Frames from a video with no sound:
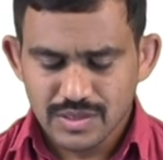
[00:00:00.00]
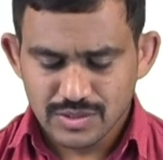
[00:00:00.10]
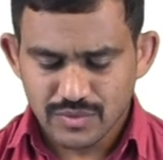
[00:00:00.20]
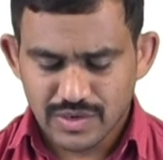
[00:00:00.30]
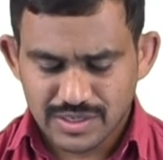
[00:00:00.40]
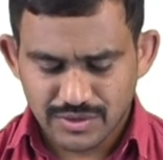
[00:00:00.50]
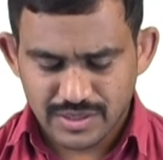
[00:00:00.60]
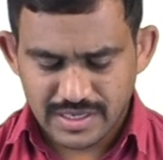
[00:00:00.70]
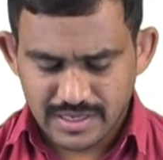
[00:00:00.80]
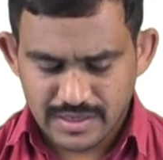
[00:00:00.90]
so
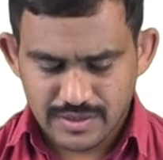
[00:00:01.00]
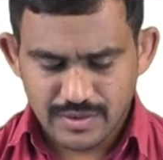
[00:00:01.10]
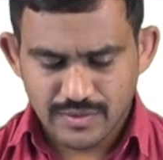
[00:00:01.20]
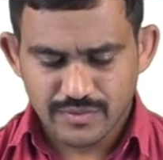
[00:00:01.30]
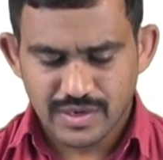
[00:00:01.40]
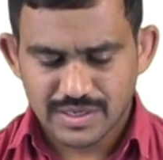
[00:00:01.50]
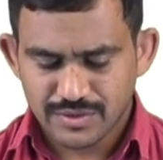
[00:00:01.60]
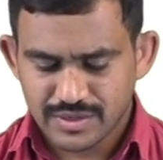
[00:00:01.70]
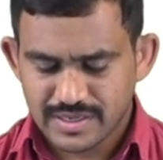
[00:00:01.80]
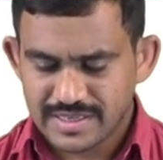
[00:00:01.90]

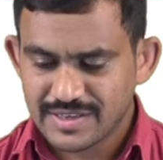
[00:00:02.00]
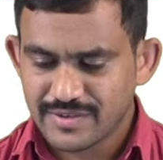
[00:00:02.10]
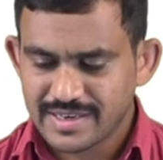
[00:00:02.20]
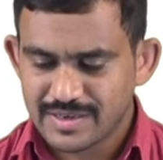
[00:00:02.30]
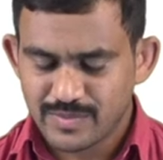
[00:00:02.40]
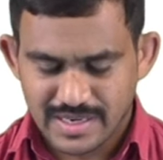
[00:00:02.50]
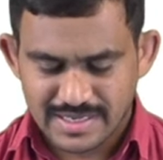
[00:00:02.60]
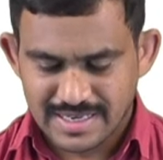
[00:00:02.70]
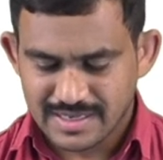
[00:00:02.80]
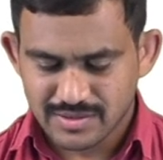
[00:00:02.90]
120 divided by
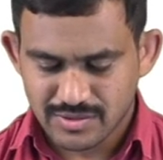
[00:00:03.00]
10,